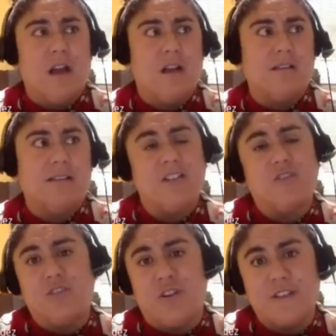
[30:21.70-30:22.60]

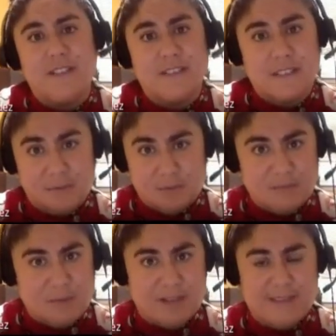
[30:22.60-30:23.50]
central nervous system
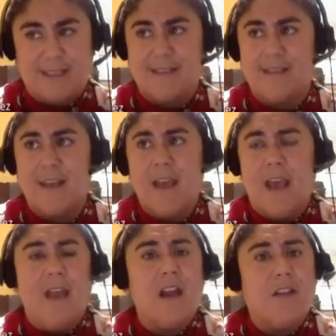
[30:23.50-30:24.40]
responses
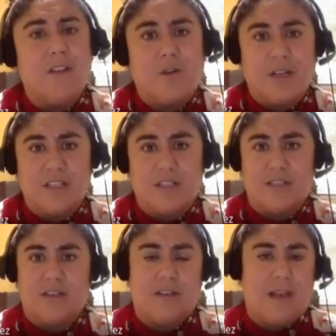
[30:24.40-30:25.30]
and other
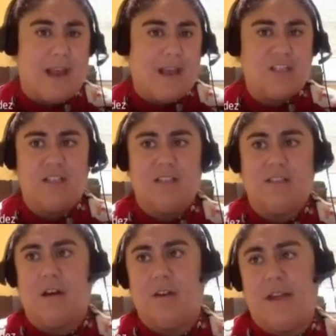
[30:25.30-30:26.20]
questions. Are they anxious?
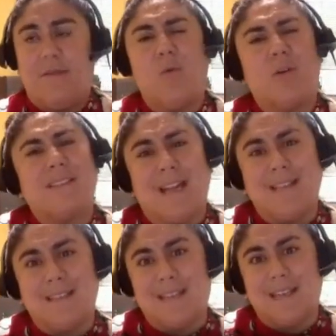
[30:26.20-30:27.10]
Are they more
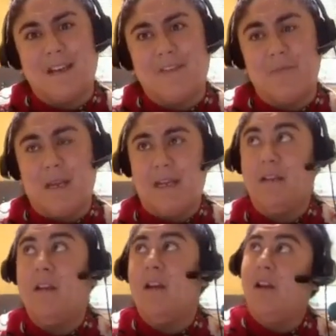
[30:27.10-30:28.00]
sensitive?
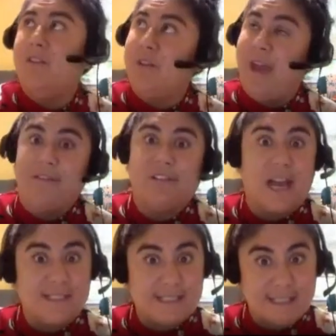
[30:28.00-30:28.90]
Meaning, do they have
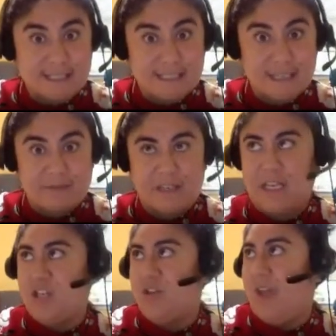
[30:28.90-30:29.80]
light
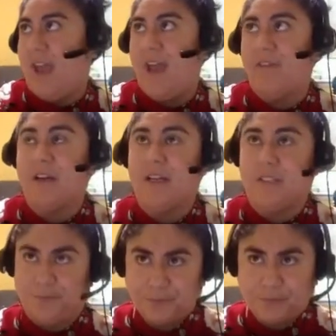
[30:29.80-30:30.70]
sensitivity? Do they have
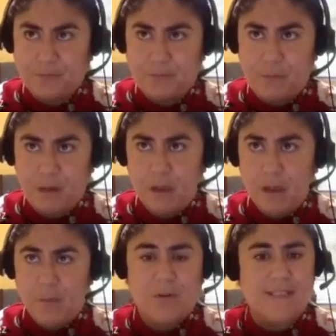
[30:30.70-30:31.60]

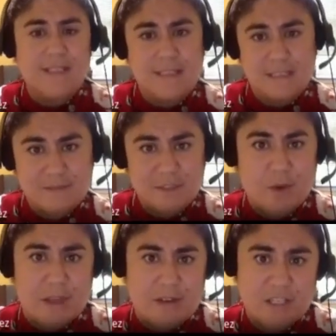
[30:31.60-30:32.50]
more sensitive to
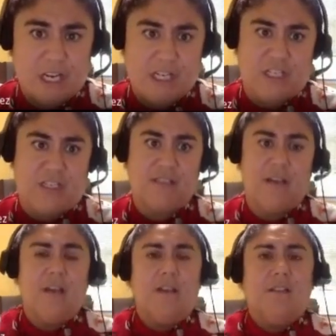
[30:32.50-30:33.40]
weather changes?
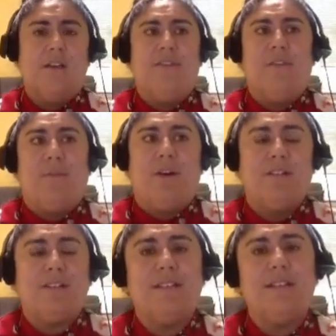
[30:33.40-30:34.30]
So if a
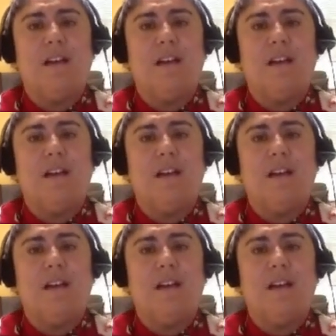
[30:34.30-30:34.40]
person,